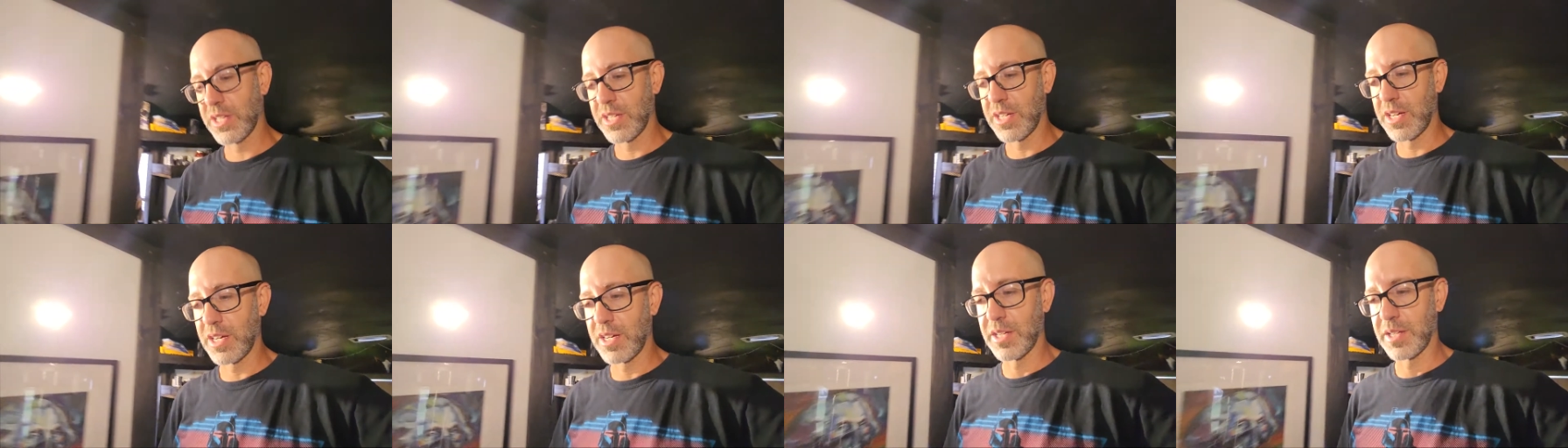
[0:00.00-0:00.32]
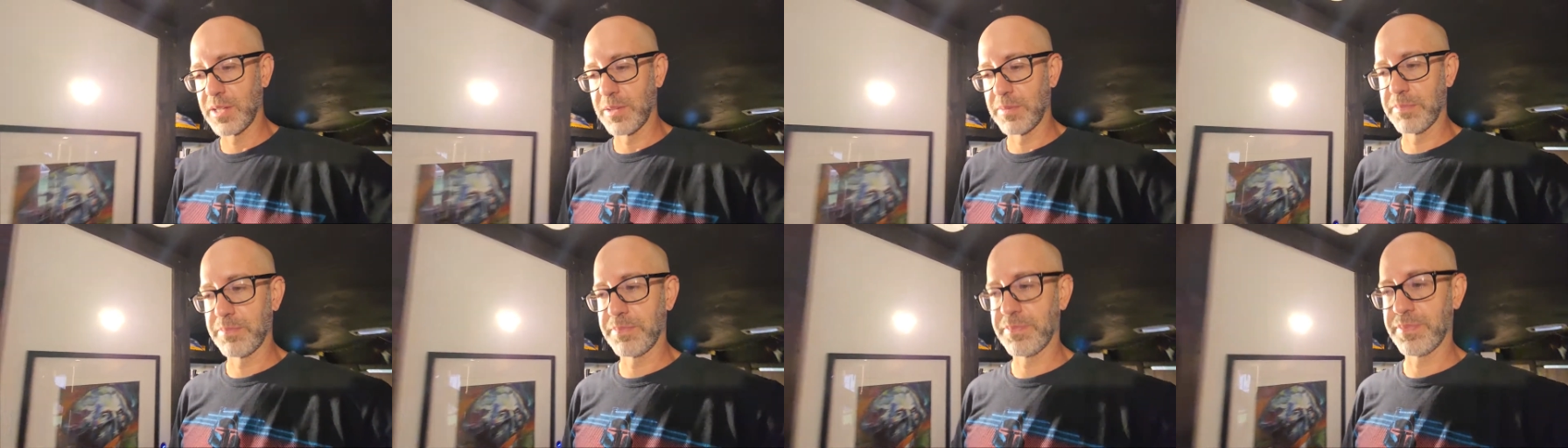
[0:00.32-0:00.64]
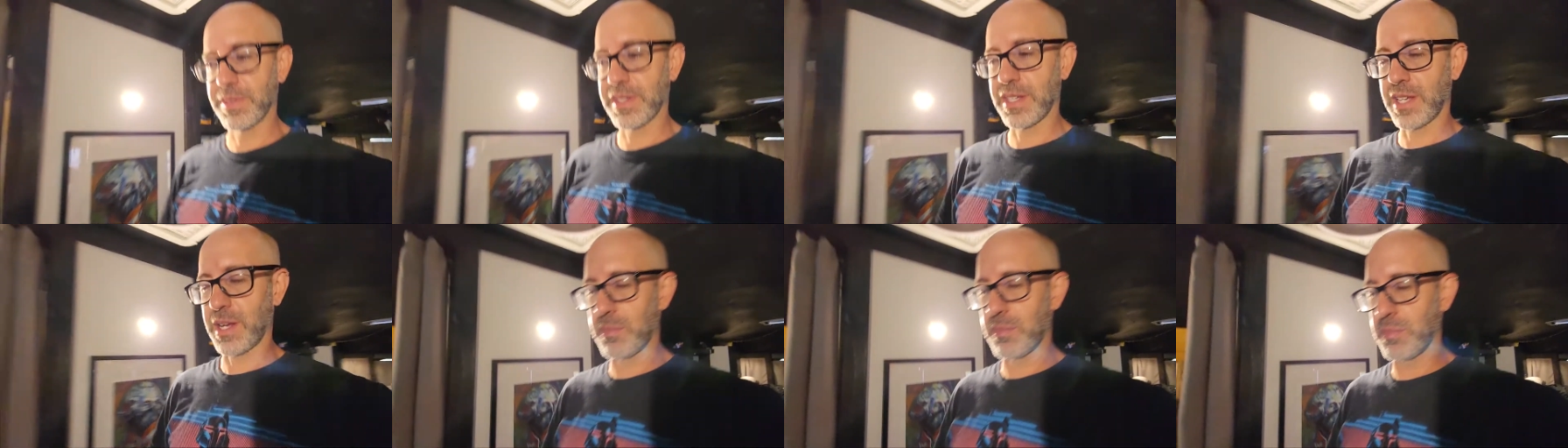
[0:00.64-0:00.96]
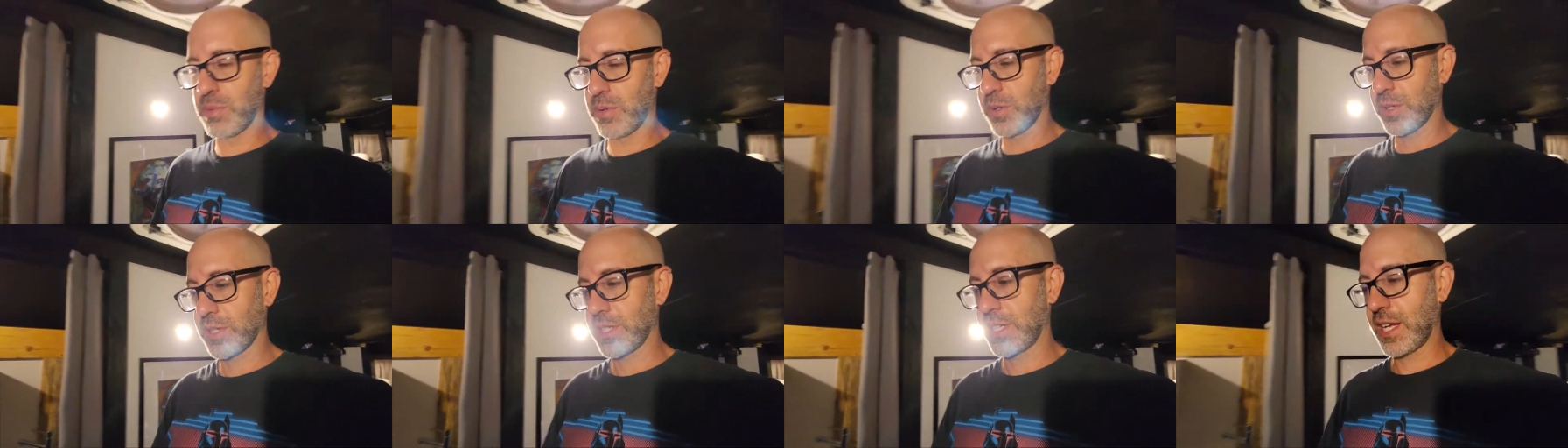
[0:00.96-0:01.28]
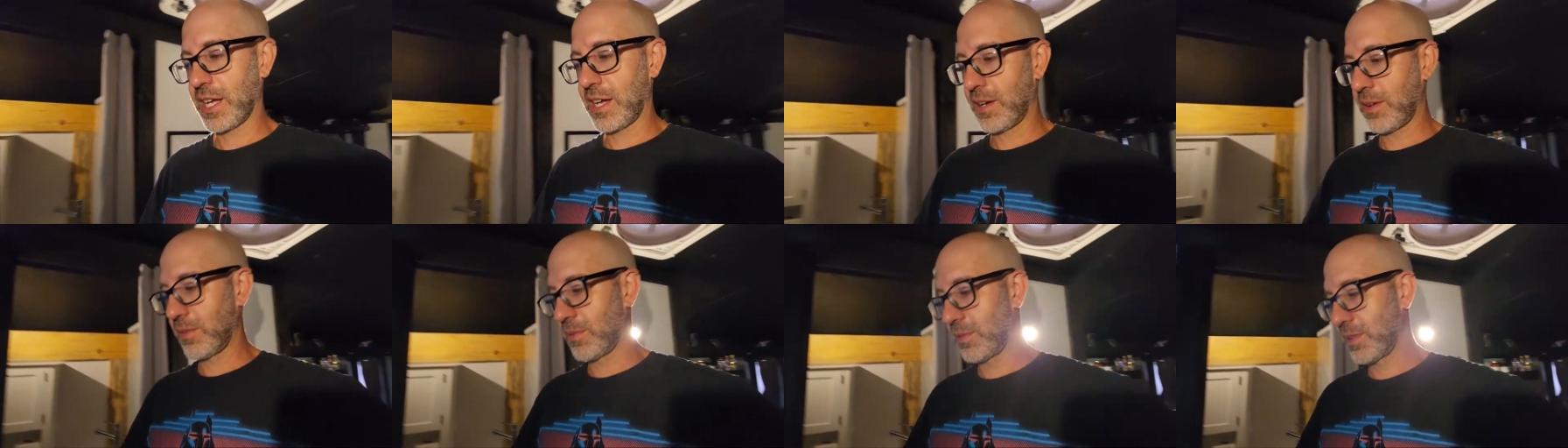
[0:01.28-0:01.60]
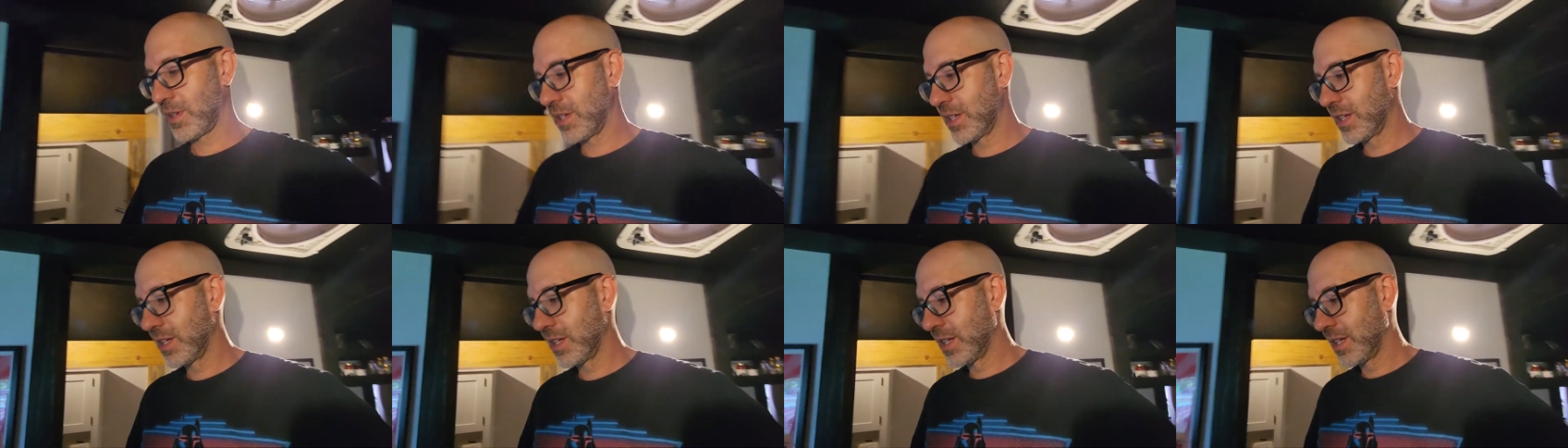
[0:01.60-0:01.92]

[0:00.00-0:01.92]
I broke down